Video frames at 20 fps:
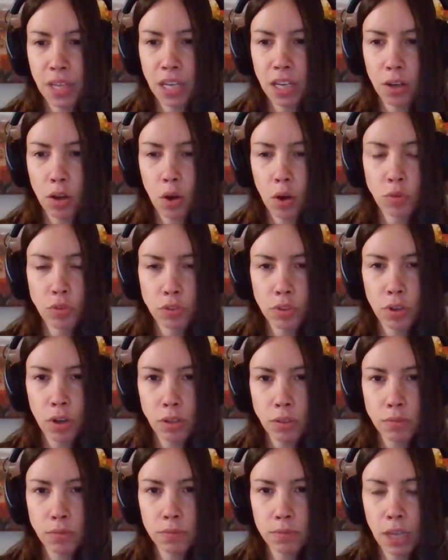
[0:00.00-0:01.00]

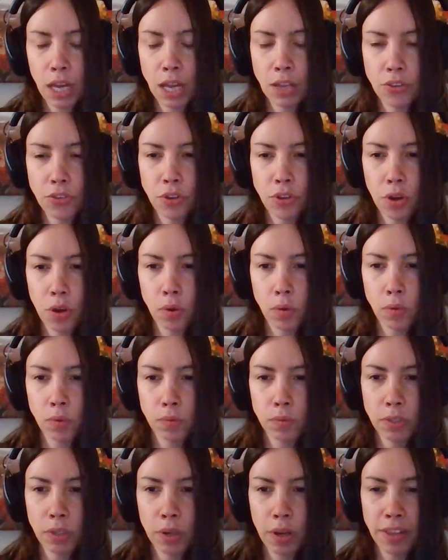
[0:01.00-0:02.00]
overall. And so,
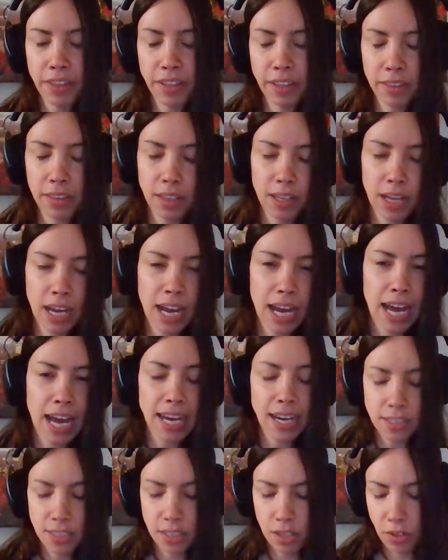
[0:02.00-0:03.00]
I think that
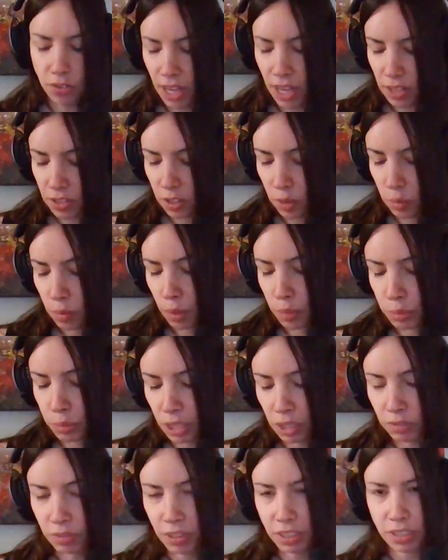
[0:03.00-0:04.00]
I consider Tesla a
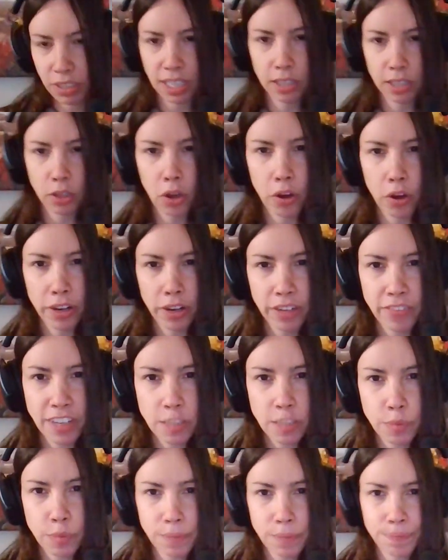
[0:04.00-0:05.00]
pretty risky long
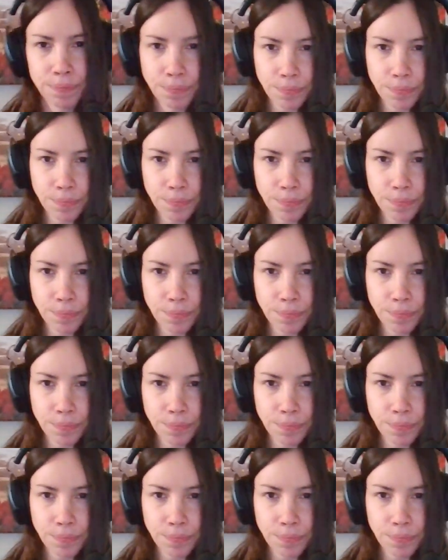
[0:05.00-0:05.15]
investment.